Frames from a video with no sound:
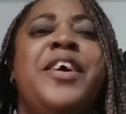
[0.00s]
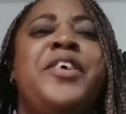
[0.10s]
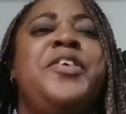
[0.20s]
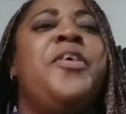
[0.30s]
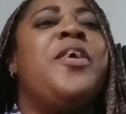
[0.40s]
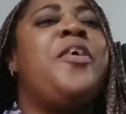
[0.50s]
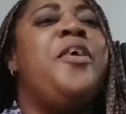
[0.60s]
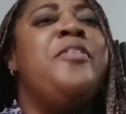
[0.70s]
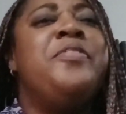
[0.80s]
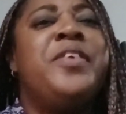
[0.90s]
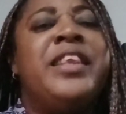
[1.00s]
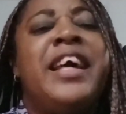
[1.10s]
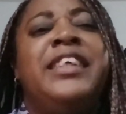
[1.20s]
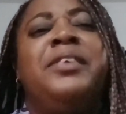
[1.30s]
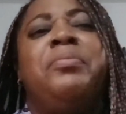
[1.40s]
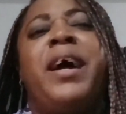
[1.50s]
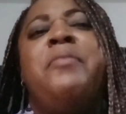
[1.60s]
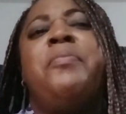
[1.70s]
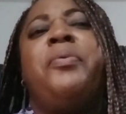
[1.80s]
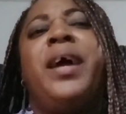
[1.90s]
your confidence by
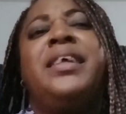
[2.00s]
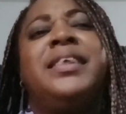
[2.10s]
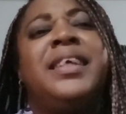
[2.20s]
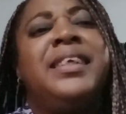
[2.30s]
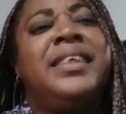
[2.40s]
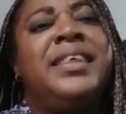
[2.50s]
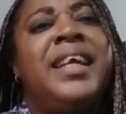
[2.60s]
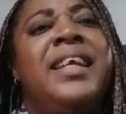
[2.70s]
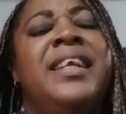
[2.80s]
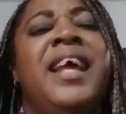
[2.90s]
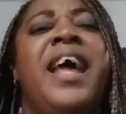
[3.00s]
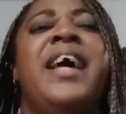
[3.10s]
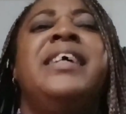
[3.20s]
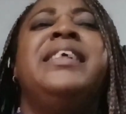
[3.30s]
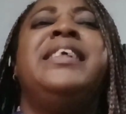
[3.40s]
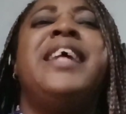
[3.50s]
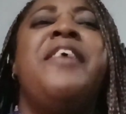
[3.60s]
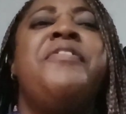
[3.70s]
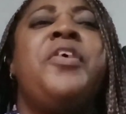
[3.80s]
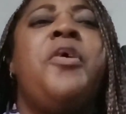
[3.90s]
practicing
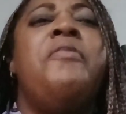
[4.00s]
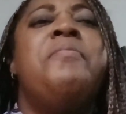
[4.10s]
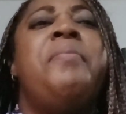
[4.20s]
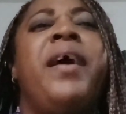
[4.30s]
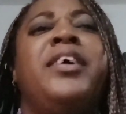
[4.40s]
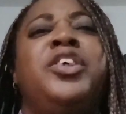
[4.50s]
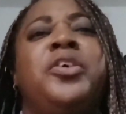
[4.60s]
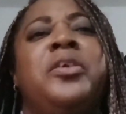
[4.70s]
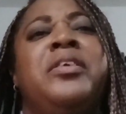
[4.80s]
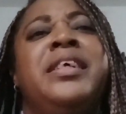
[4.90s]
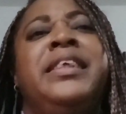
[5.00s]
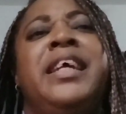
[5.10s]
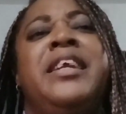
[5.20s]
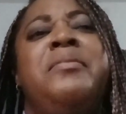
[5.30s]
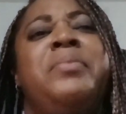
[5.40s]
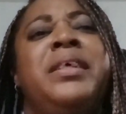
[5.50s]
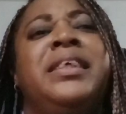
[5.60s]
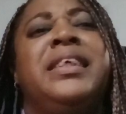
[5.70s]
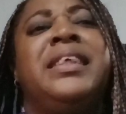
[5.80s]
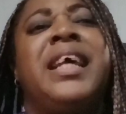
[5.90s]
self-compassion on a daily
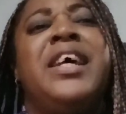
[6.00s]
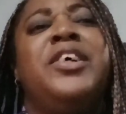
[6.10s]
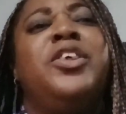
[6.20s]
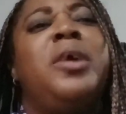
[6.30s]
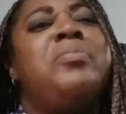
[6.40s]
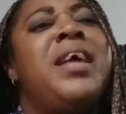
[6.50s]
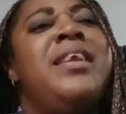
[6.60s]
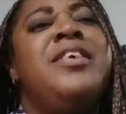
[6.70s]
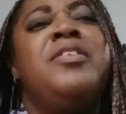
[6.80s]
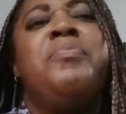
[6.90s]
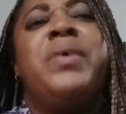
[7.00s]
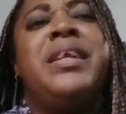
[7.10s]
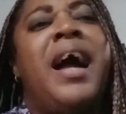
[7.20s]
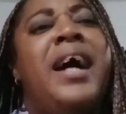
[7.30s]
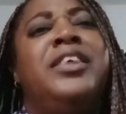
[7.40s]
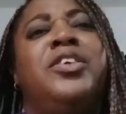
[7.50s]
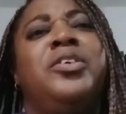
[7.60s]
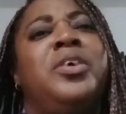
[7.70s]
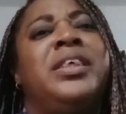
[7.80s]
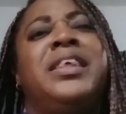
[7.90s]
basis. Stop being hard to
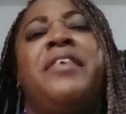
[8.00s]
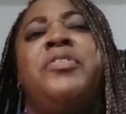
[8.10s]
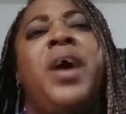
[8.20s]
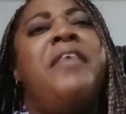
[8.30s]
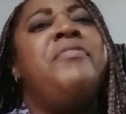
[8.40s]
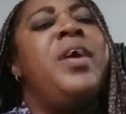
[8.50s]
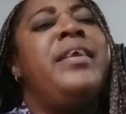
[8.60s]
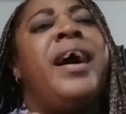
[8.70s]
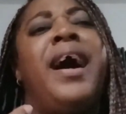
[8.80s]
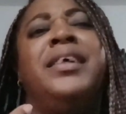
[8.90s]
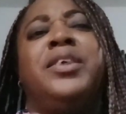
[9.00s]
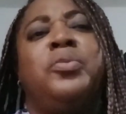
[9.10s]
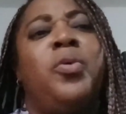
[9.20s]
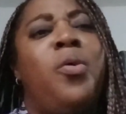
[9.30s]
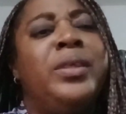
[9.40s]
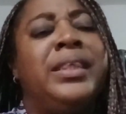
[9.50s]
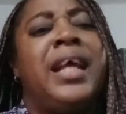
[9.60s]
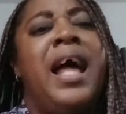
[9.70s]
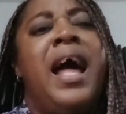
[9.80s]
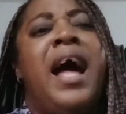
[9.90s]
yourself. No, avoid harsh words.
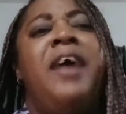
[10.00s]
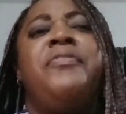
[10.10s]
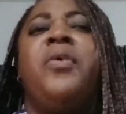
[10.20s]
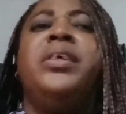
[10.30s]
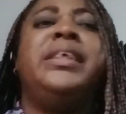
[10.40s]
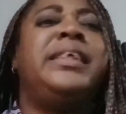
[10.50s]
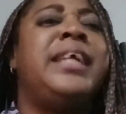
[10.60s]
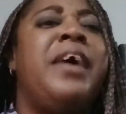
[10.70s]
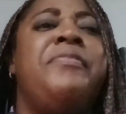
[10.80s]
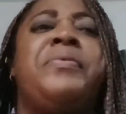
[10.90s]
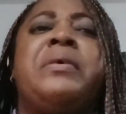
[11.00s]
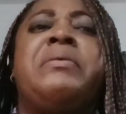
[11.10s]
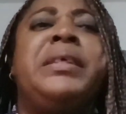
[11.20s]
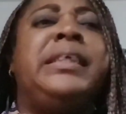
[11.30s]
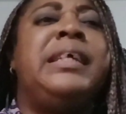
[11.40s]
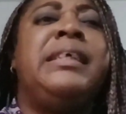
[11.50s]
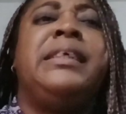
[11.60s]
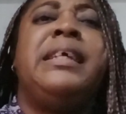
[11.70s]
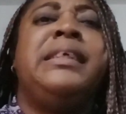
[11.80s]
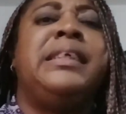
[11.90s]
Avoid
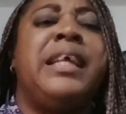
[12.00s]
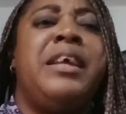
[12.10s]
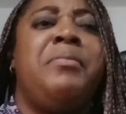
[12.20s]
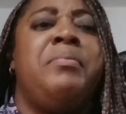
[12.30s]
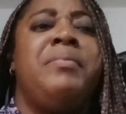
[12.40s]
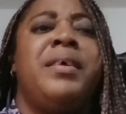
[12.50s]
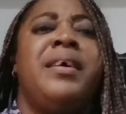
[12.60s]
self-criticism.